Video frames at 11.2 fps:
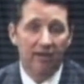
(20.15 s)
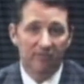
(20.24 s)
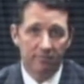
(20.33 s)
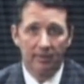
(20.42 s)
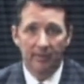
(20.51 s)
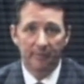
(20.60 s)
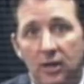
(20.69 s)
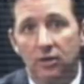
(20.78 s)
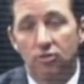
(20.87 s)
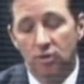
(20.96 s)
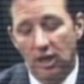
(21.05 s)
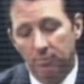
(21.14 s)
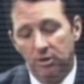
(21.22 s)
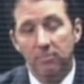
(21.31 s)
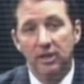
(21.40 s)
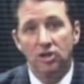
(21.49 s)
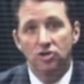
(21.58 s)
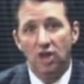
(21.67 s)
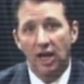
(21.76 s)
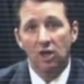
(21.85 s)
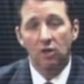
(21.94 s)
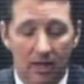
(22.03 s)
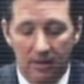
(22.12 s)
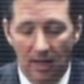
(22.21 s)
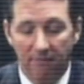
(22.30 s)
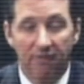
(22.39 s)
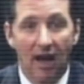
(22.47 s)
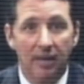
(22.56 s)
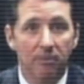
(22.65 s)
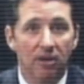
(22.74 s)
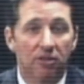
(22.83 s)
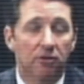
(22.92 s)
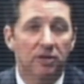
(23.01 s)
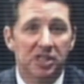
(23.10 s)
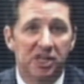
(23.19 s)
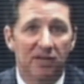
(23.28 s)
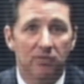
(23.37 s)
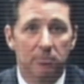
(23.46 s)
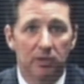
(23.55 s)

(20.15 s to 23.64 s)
infomercials ran at least 32,000